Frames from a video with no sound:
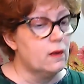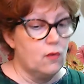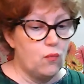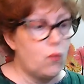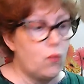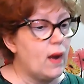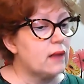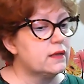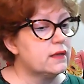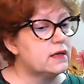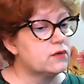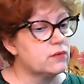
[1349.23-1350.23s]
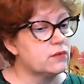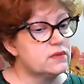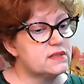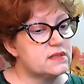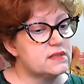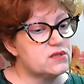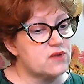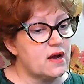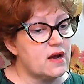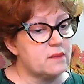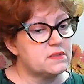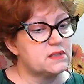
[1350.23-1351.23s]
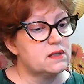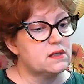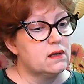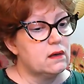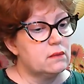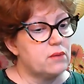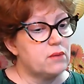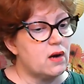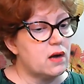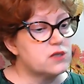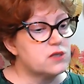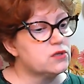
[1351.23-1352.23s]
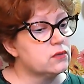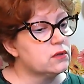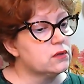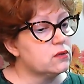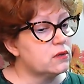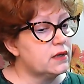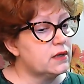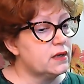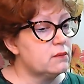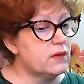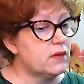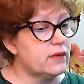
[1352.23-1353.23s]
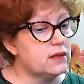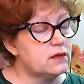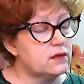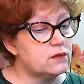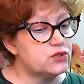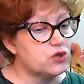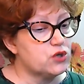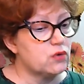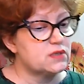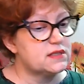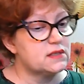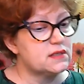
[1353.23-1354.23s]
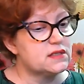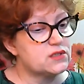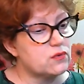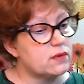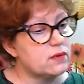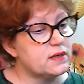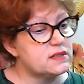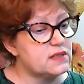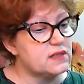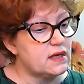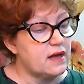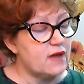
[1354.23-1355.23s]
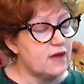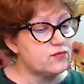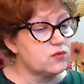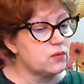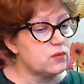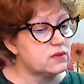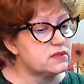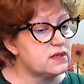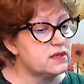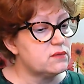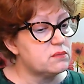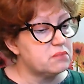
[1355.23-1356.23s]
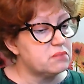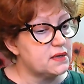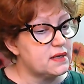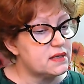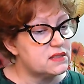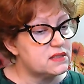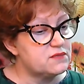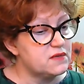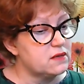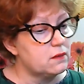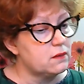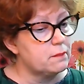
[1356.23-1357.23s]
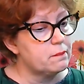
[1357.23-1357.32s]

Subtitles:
While he greased the traps, Pa told Laura and Mary little jokes and stories, and afterwards he would play his fiddle.